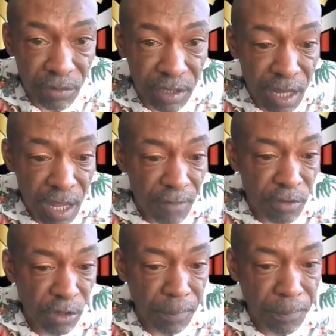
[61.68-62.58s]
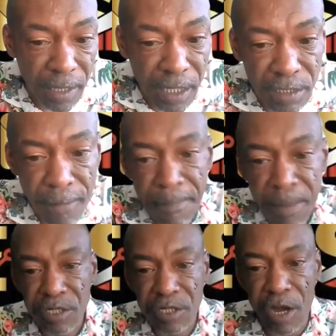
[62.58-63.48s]
Shelton. If you could please
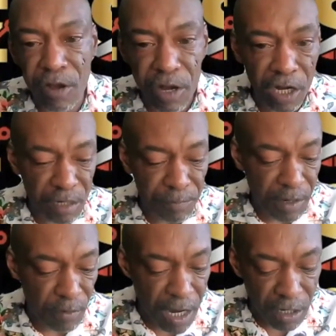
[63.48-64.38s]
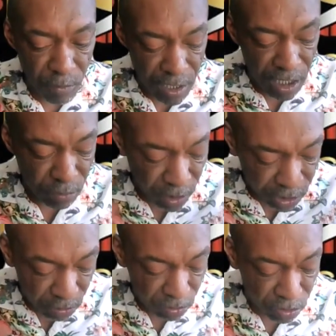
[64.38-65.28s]
share a little bit with us
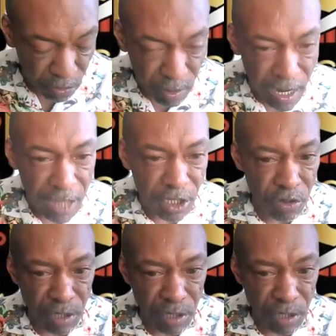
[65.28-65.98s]
what you do and how you